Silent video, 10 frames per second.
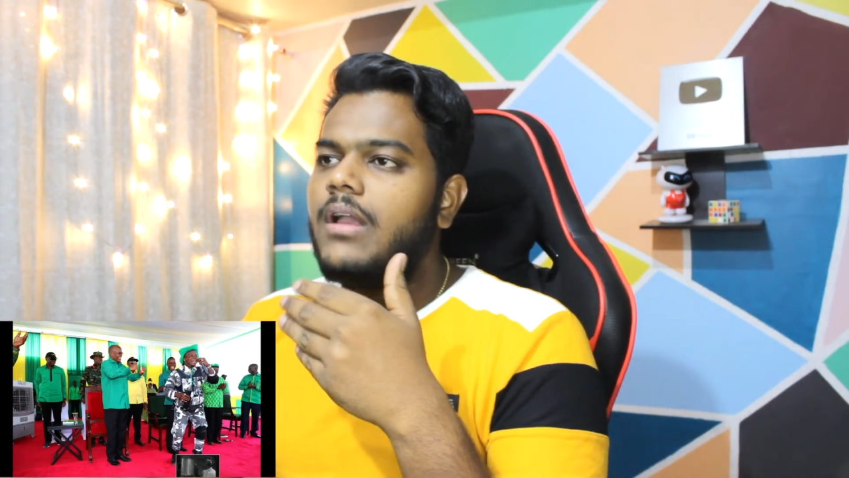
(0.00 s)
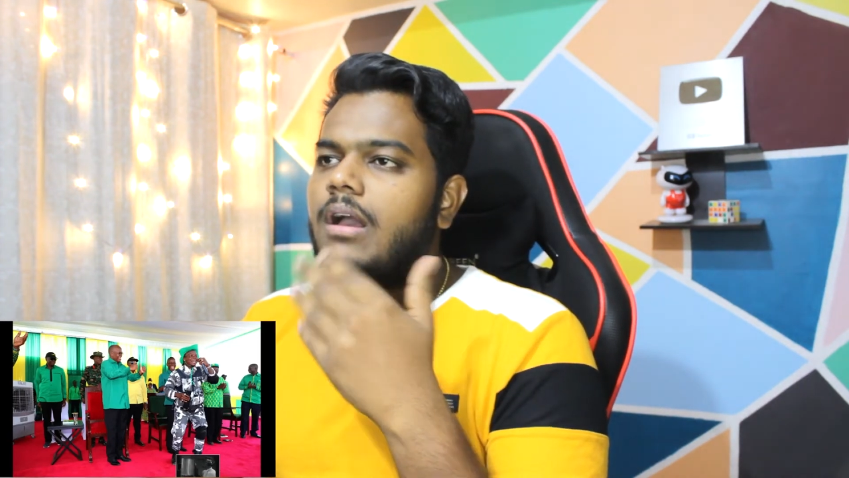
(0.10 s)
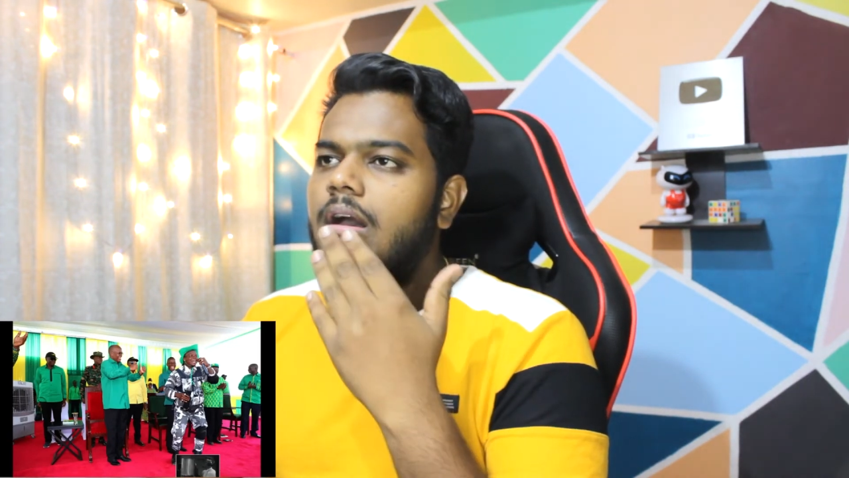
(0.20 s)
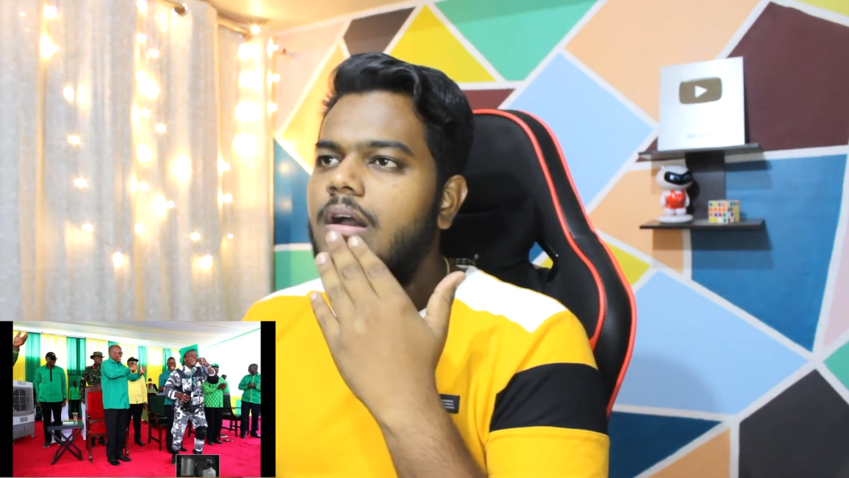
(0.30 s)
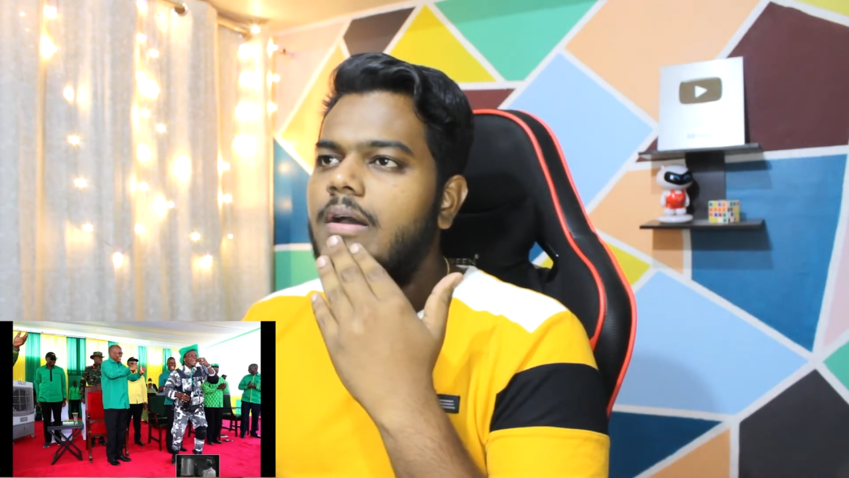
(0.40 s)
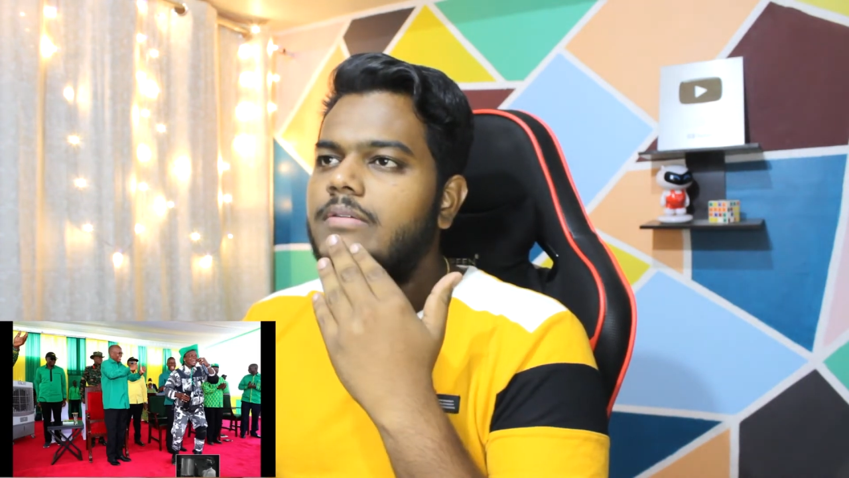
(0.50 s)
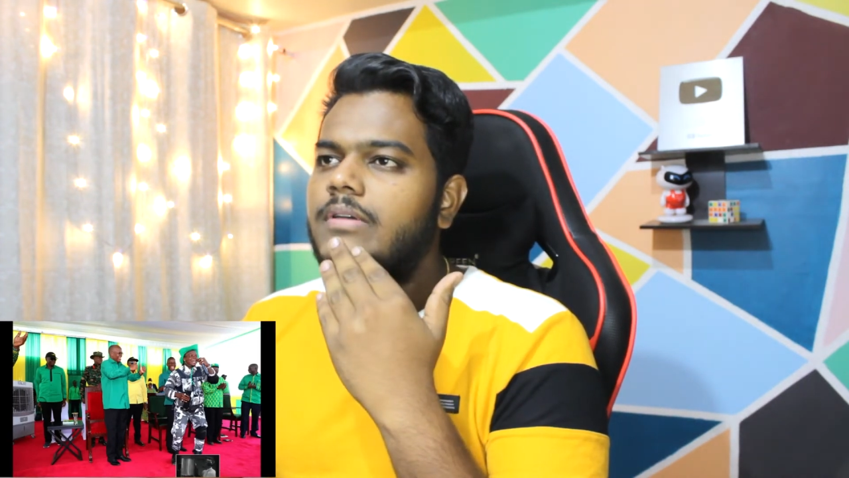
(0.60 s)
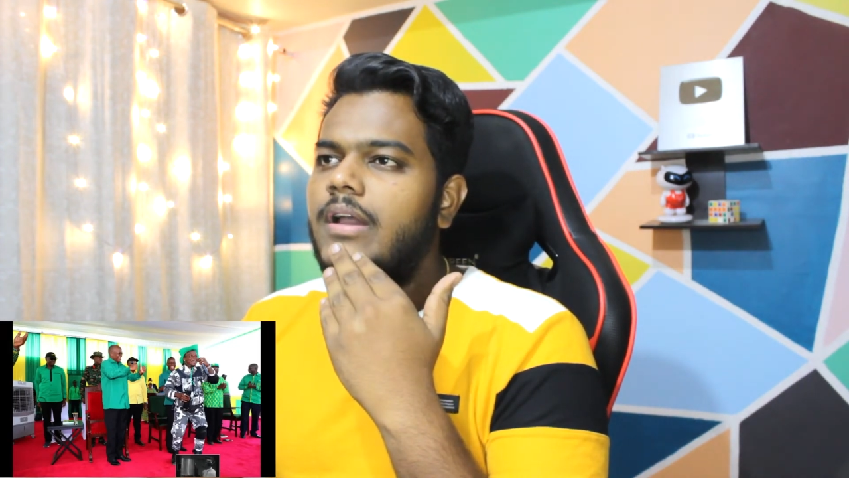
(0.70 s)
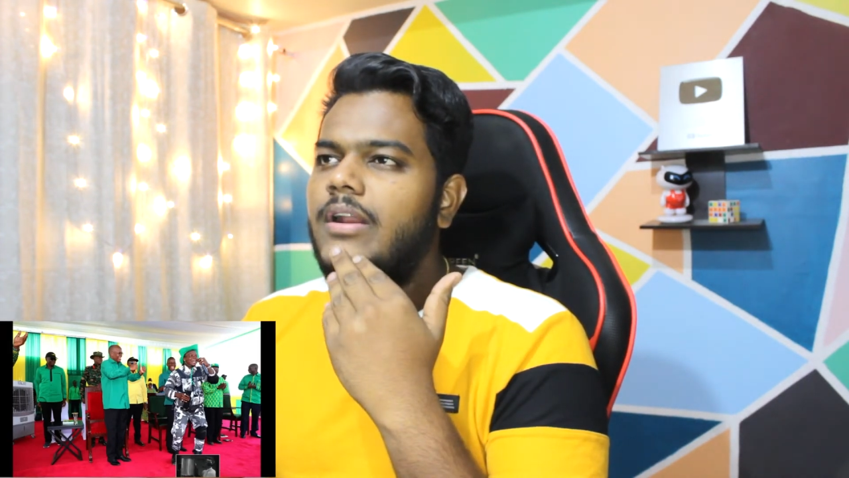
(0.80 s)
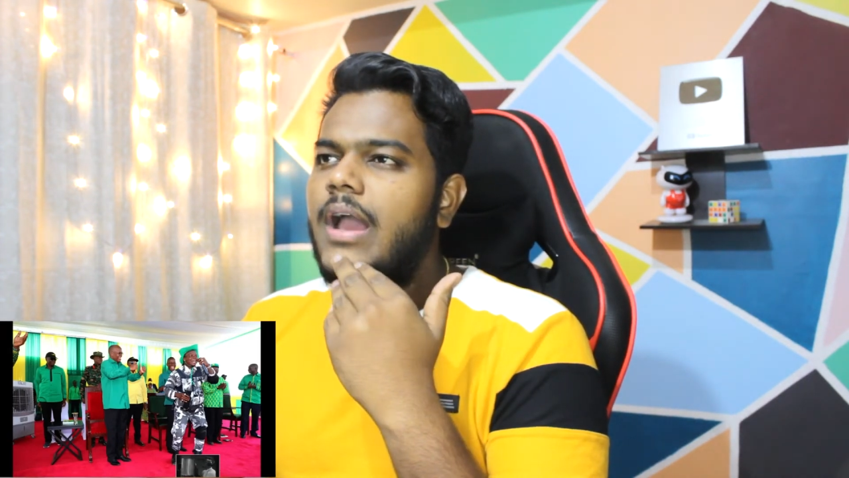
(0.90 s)
uh,
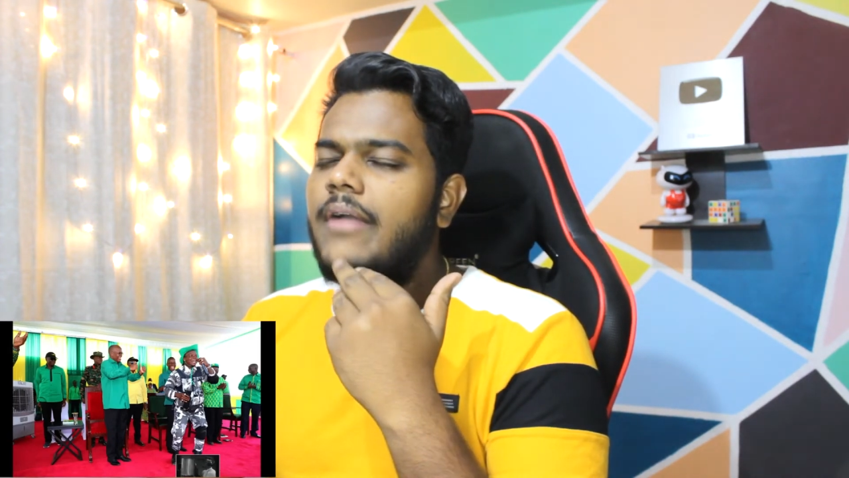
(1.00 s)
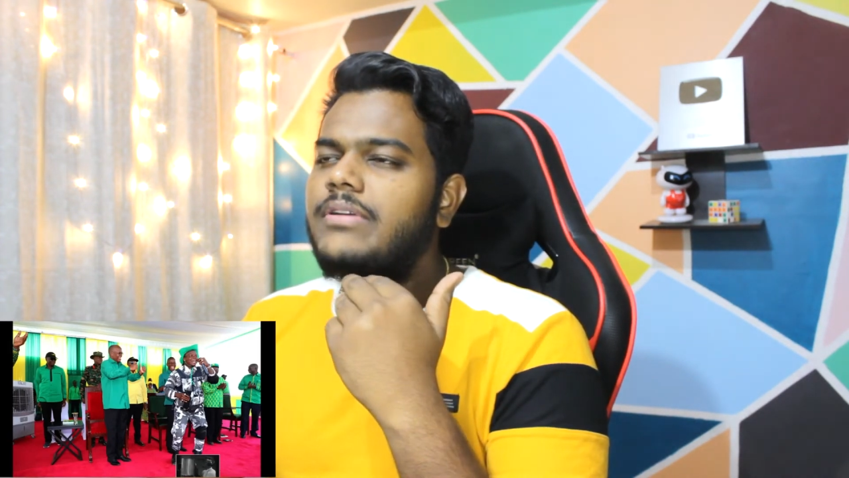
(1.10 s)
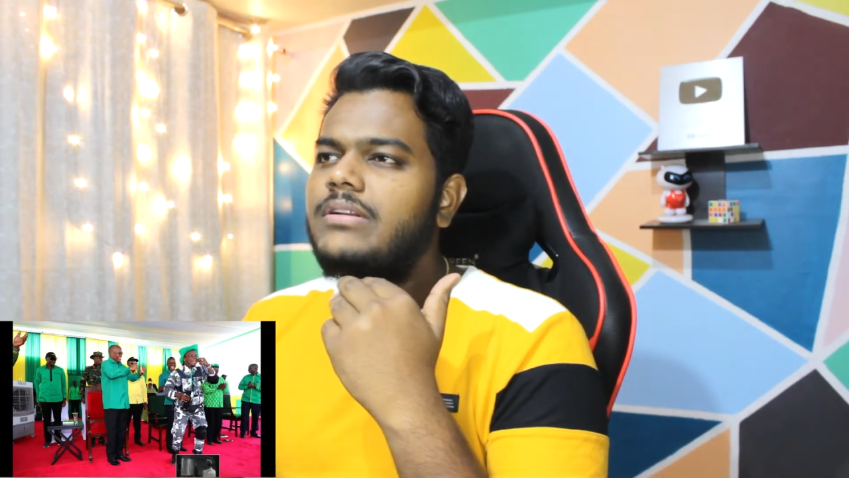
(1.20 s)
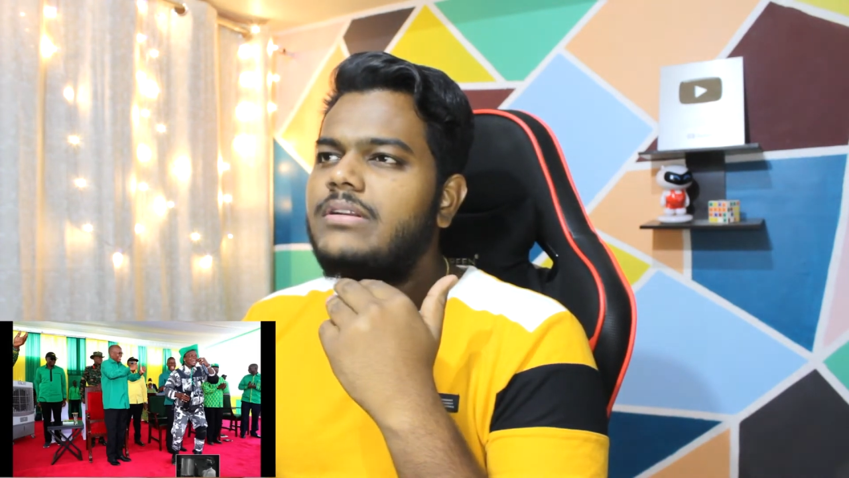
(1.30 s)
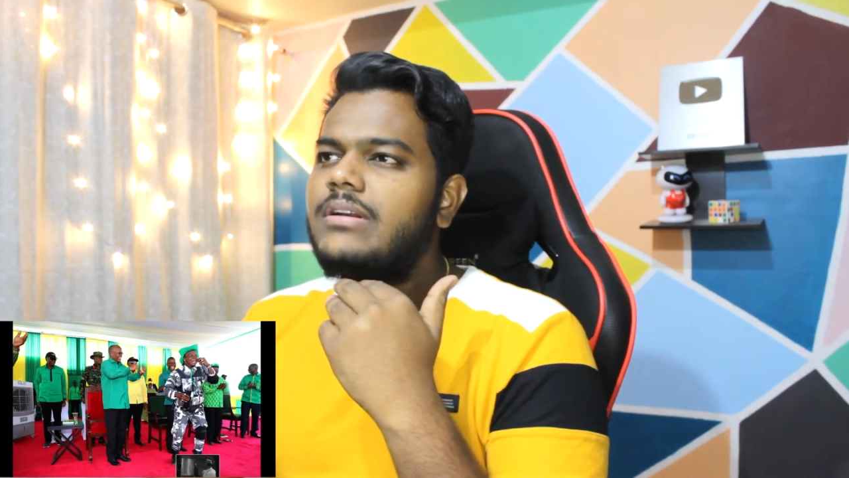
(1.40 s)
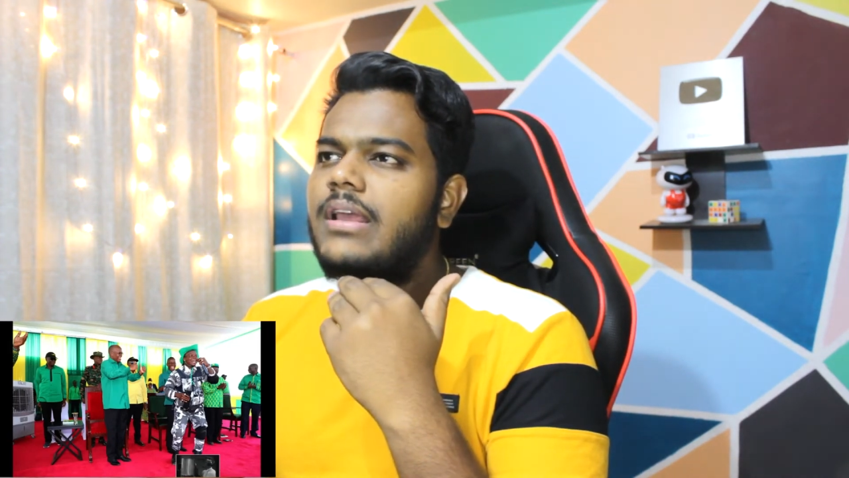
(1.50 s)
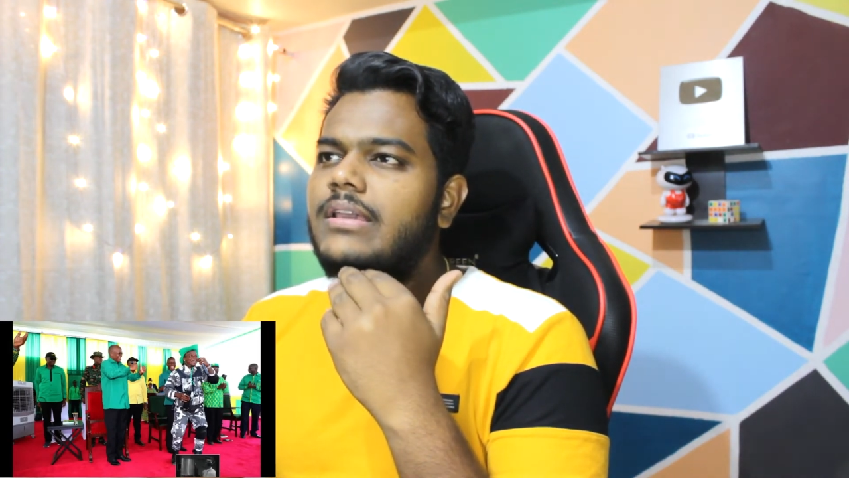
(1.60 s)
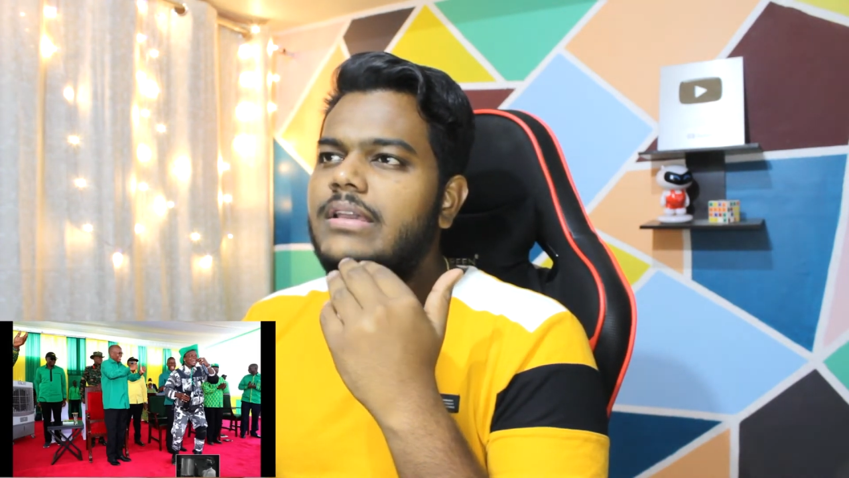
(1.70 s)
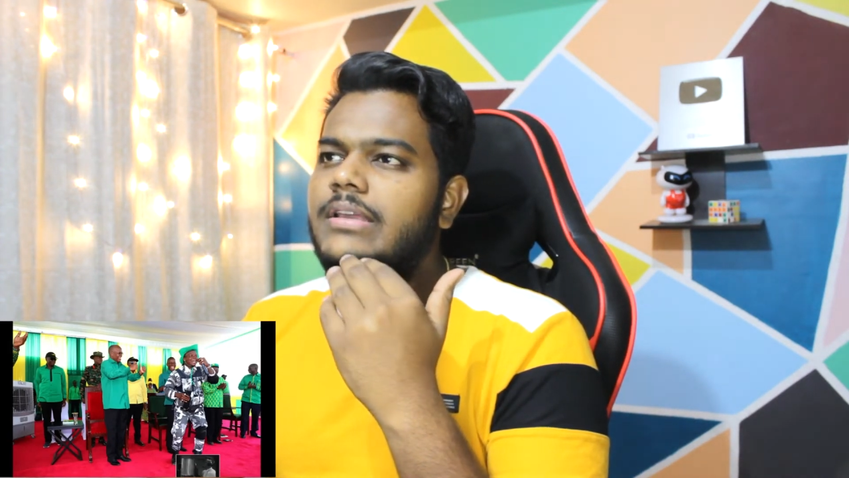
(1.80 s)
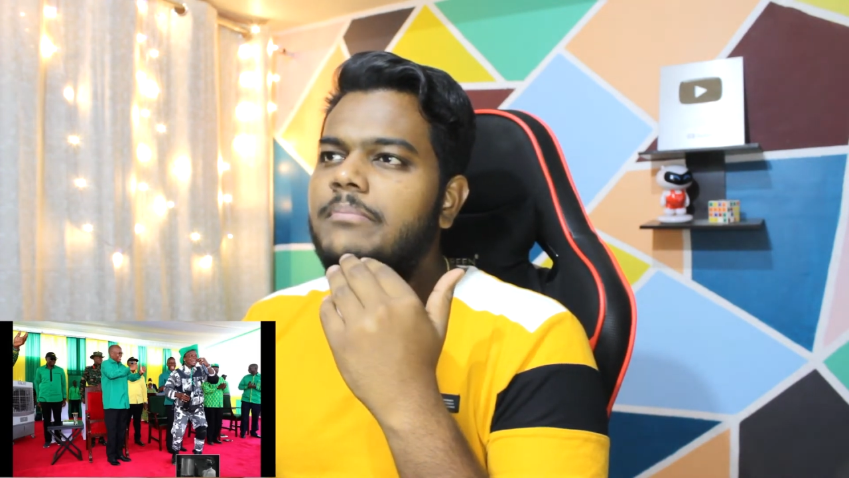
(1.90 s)
I haven't
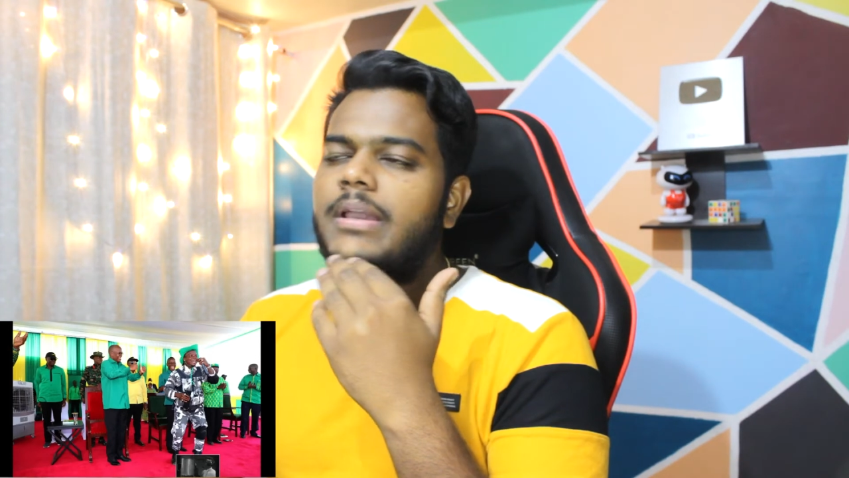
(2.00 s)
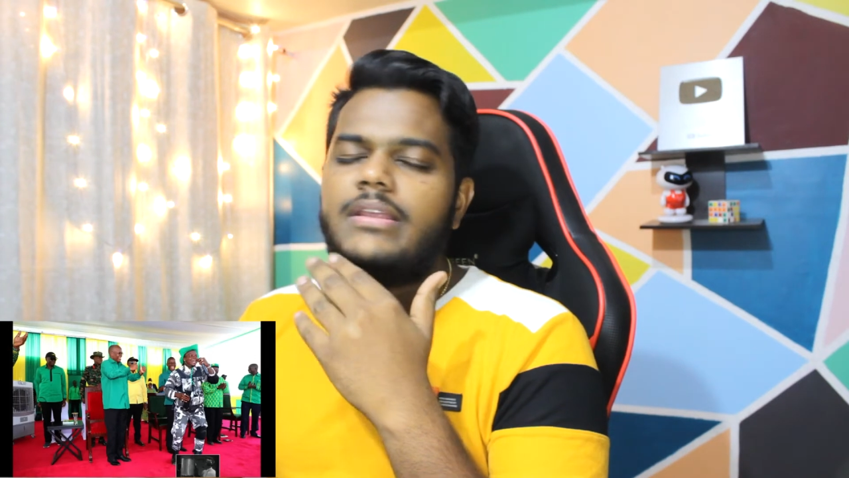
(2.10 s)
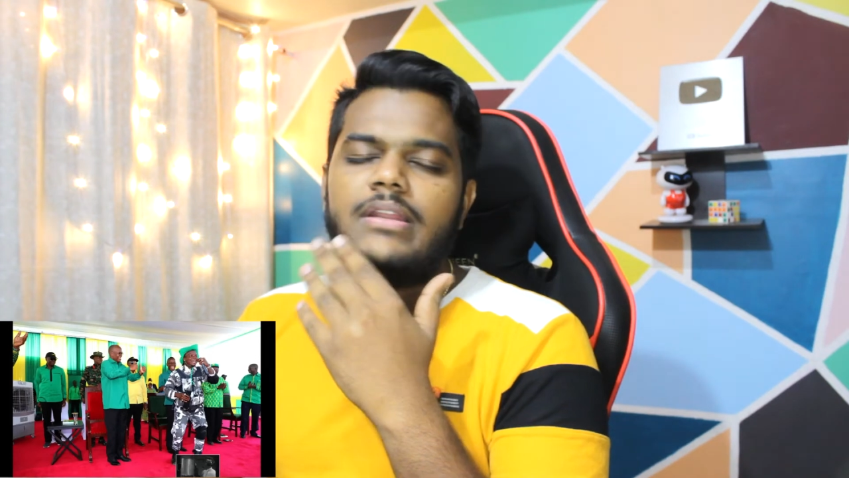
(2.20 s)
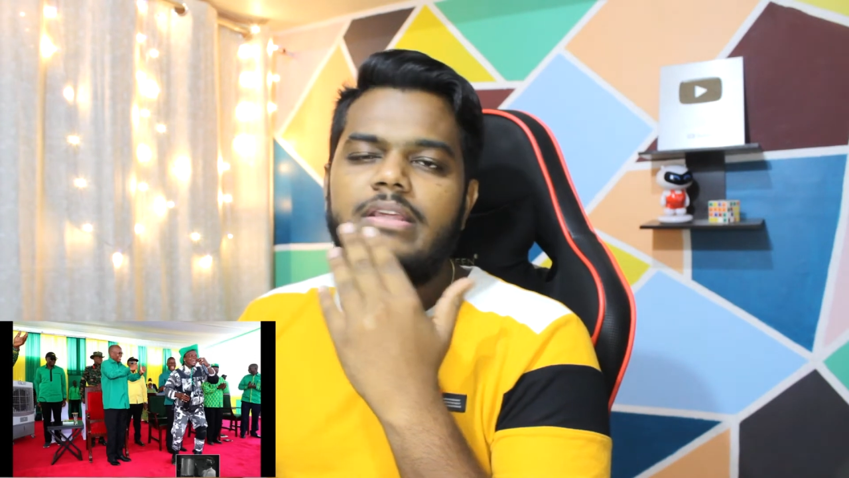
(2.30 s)
like in my in,